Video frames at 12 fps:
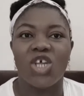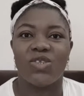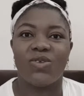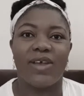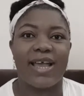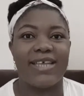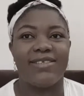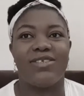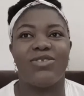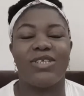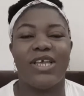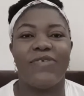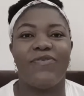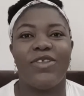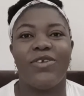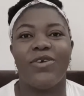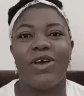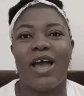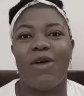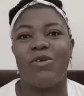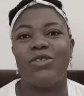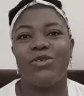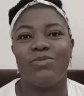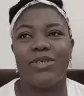So guys, in today's video, I
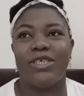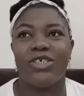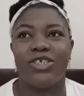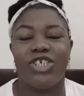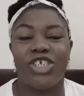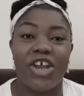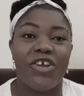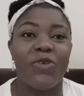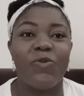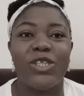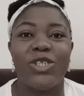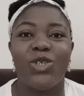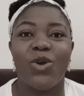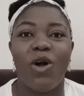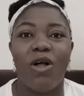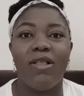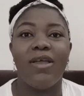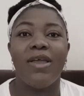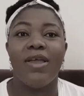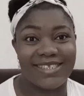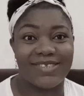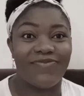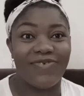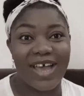want to be sharing with you all
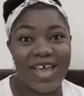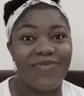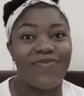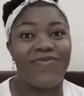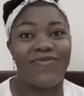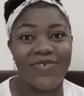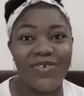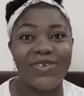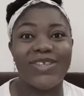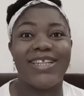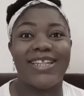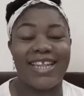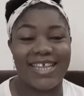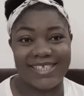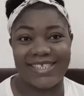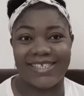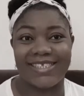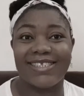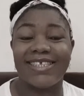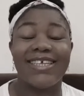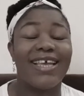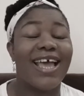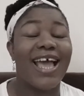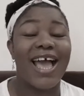5 good lessons
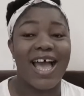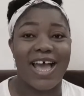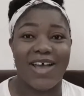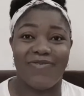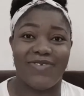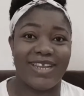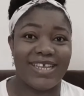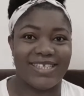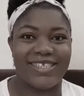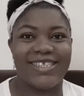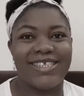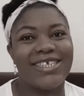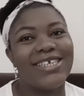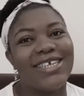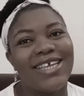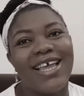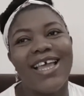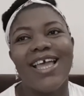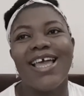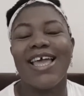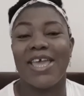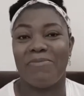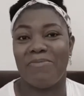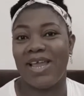I've learned
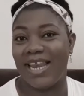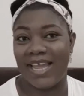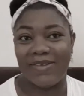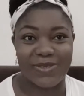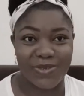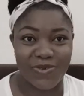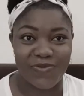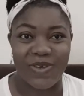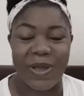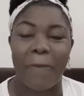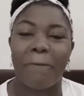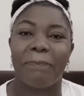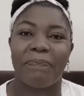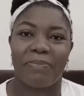in my life so far.